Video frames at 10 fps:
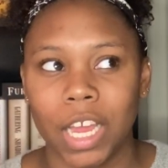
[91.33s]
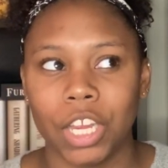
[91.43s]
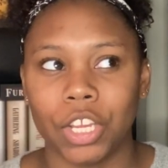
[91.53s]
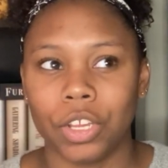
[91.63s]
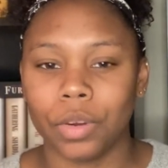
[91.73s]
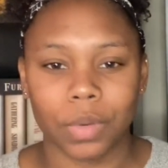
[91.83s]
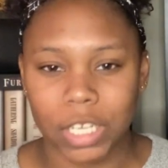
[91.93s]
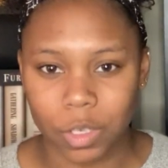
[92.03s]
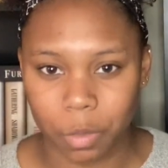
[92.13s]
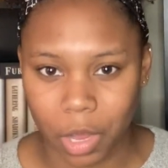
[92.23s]
You don't
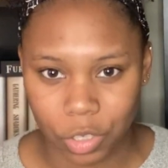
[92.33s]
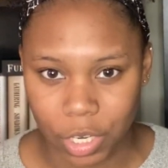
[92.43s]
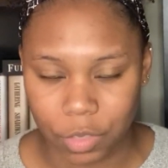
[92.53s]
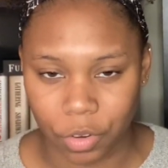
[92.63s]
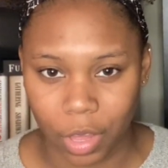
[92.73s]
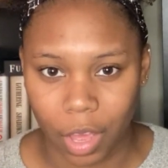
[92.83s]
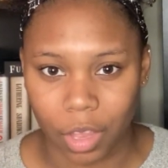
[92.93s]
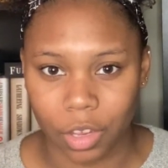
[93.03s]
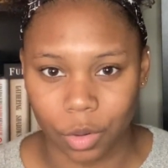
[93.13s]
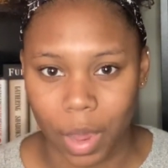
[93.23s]
need to apologize for
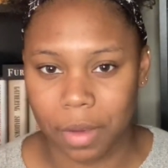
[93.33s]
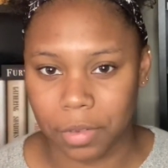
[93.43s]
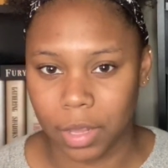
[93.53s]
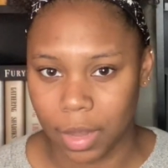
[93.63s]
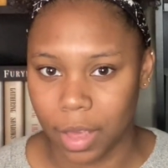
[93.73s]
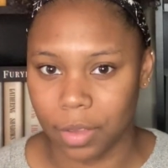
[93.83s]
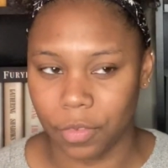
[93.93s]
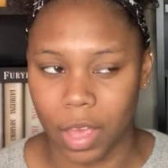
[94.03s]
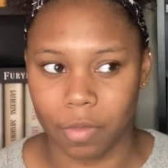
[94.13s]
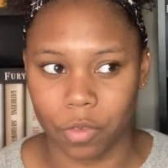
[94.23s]
that. You have a life.
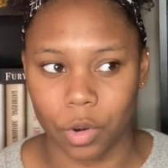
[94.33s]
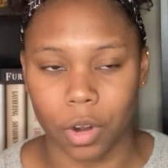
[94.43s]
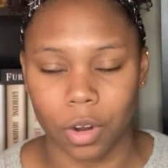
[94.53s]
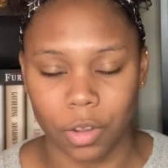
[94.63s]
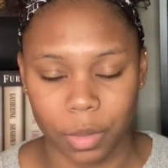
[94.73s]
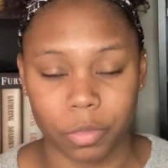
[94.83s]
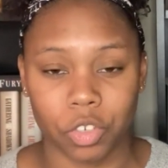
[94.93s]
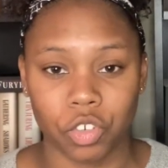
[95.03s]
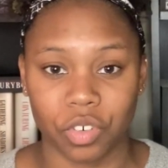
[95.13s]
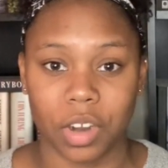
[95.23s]
And for the
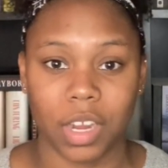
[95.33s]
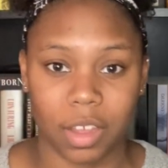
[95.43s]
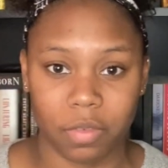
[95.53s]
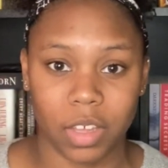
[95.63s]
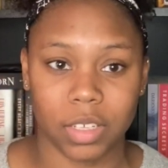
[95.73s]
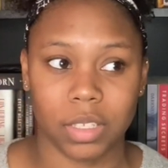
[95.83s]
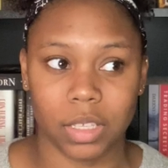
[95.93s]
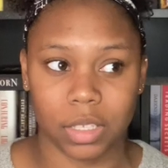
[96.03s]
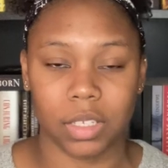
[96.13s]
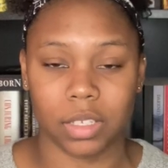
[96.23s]
majority of us,
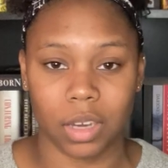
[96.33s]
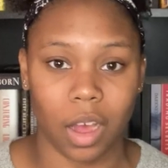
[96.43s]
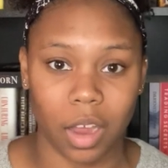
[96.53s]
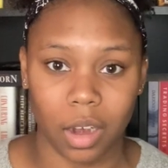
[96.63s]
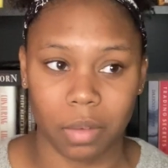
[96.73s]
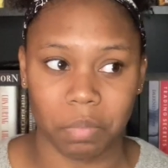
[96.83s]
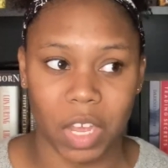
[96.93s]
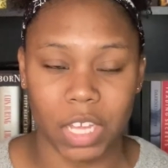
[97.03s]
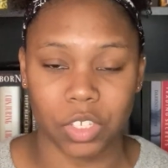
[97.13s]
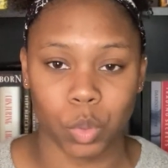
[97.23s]
this is not
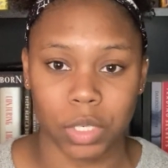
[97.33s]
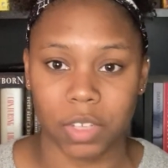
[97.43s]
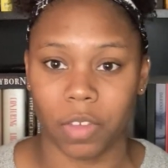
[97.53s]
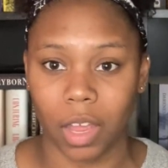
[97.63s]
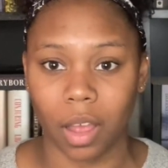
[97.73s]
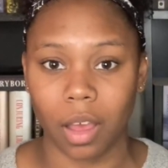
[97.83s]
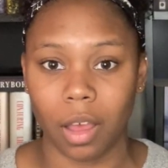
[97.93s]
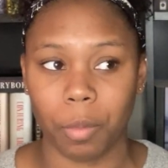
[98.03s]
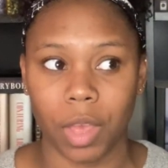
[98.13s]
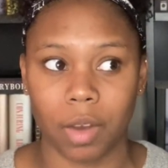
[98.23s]
a source of
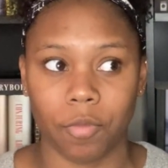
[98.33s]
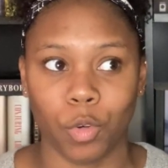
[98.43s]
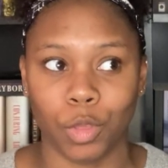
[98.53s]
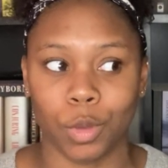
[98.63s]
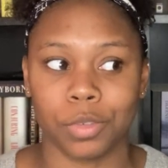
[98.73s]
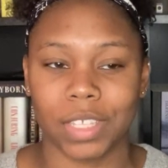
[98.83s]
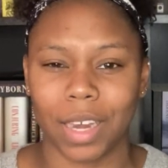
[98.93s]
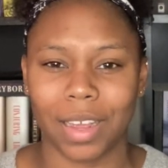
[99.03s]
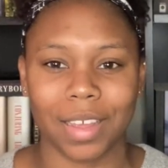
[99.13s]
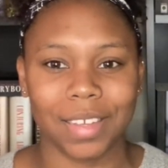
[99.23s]
income. And for those
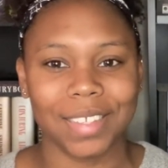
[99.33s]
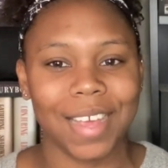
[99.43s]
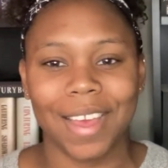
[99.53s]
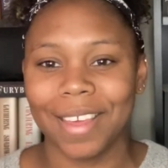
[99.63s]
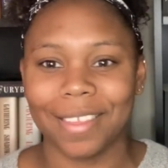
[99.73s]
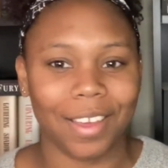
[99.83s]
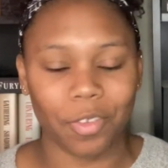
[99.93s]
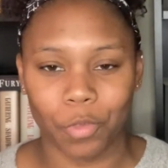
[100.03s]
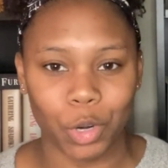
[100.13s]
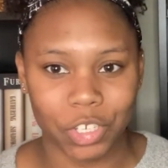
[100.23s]
that is, they
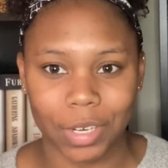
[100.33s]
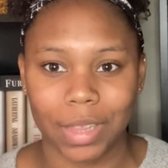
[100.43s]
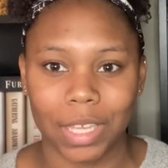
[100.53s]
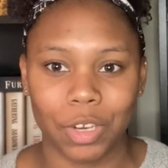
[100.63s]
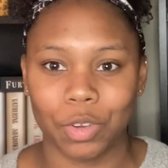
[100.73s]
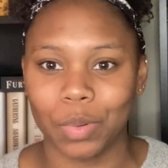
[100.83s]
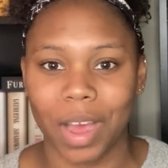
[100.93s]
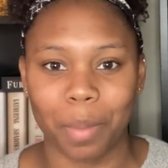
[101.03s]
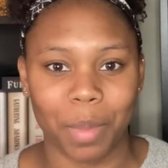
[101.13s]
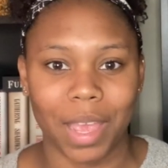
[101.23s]
unfortunately do
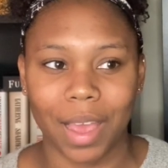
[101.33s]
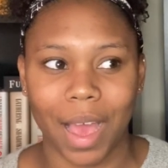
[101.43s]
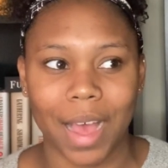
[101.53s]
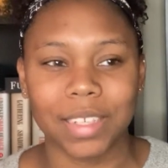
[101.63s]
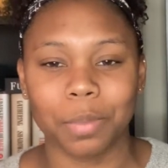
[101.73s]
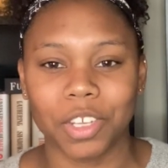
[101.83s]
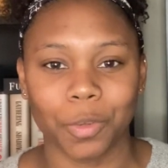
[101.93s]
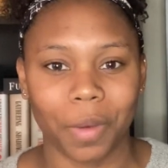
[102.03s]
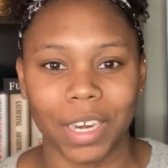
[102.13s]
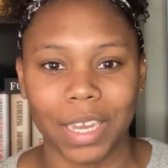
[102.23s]
not make as
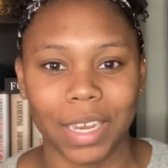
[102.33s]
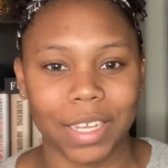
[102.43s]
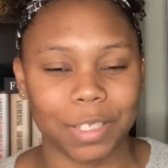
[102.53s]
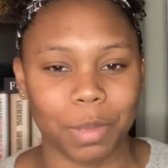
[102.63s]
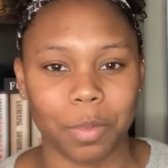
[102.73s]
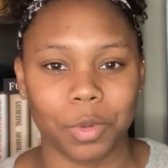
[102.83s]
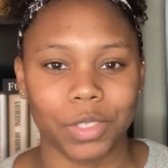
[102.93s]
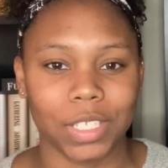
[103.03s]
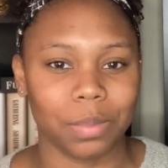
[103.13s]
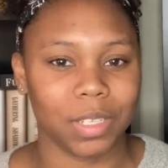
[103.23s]
much money as people
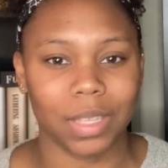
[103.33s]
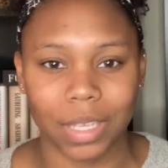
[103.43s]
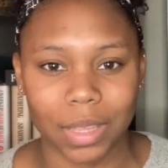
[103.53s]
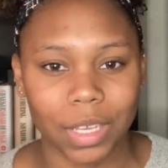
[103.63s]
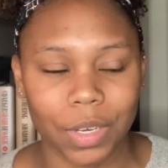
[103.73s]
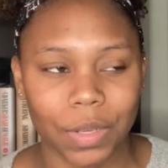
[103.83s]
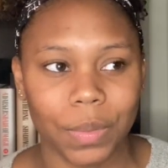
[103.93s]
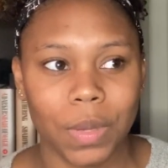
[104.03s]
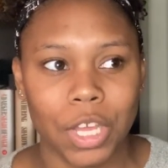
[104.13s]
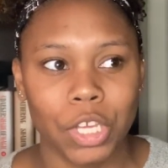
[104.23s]
seem to think they
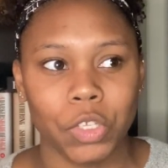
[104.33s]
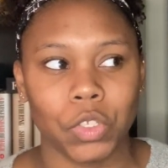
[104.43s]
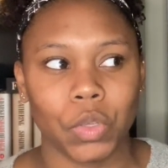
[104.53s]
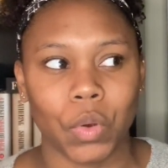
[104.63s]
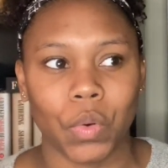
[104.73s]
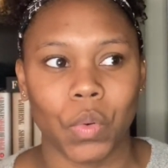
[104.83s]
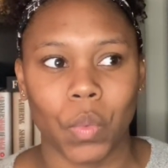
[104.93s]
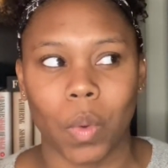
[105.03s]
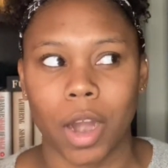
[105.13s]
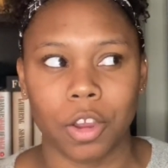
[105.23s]
do. So
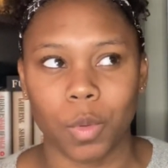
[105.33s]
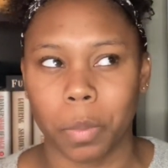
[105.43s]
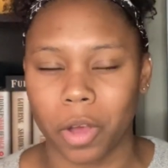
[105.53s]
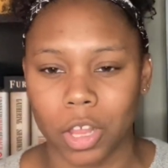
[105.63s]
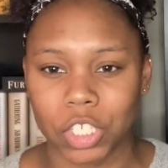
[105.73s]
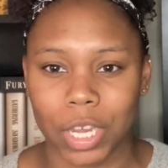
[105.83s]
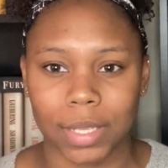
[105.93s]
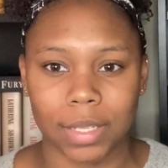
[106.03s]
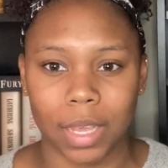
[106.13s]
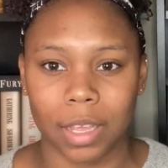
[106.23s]
why are you
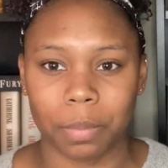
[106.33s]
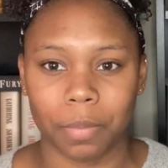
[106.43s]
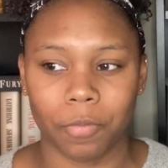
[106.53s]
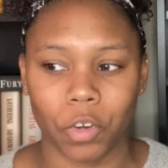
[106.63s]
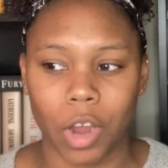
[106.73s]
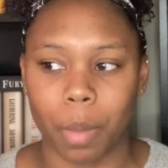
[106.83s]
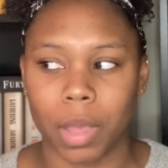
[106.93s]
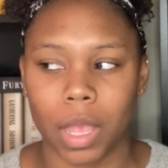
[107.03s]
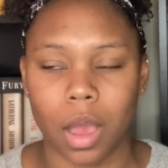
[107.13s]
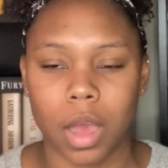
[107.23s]
apologizing for not
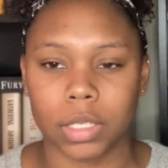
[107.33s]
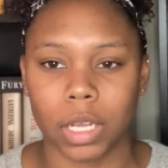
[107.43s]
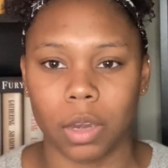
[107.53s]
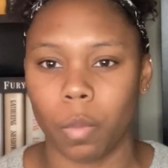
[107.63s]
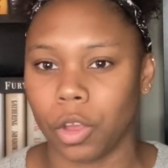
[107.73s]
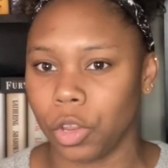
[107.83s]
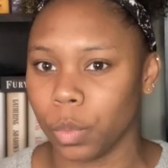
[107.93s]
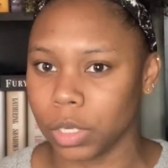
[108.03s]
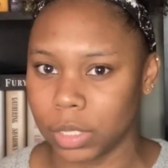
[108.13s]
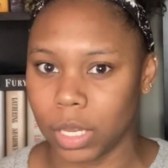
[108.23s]
making content while you
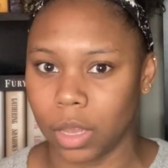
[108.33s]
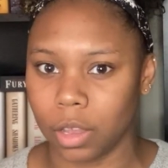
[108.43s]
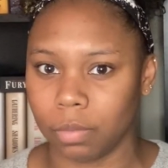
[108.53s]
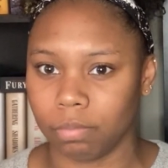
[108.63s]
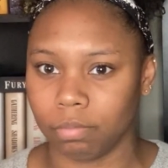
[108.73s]
were sick?